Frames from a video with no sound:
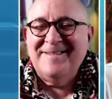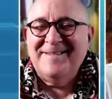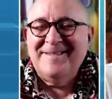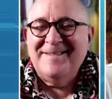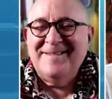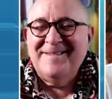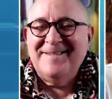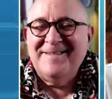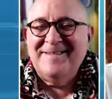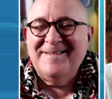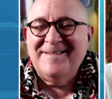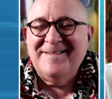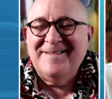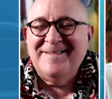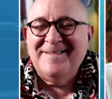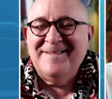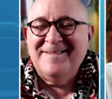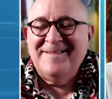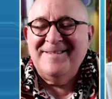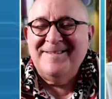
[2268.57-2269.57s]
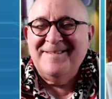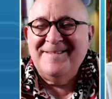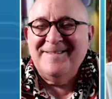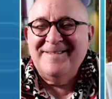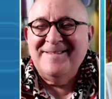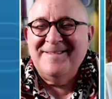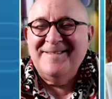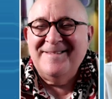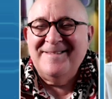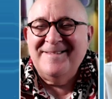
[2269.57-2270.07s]

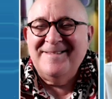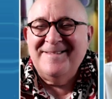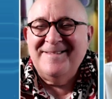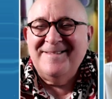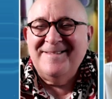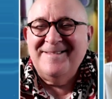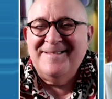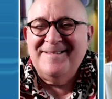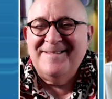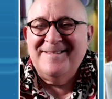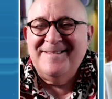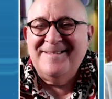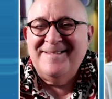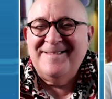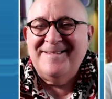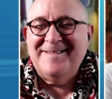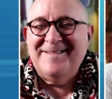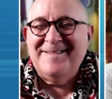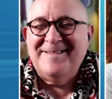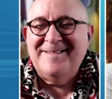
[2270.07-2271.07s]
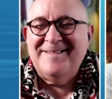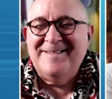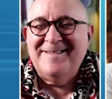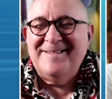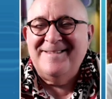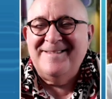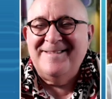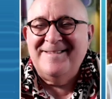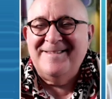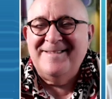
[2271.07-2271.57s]

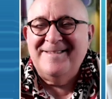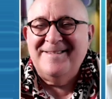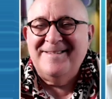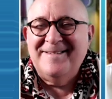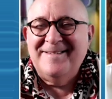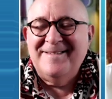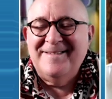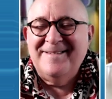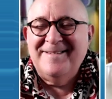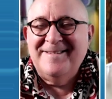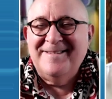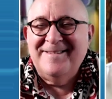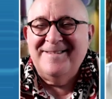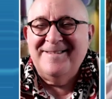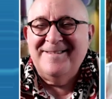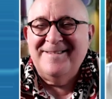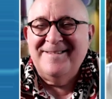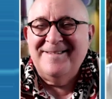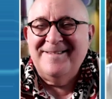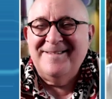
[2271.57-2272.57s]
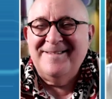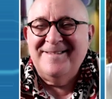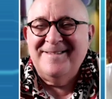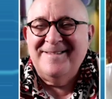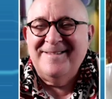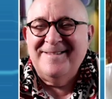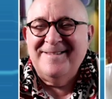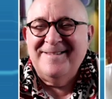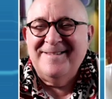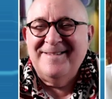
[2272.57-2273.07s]

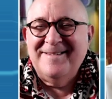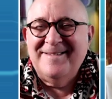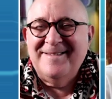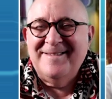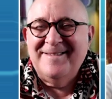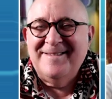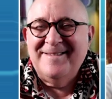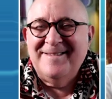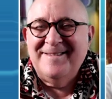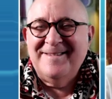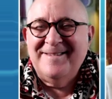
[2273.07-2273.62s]
(not speaking)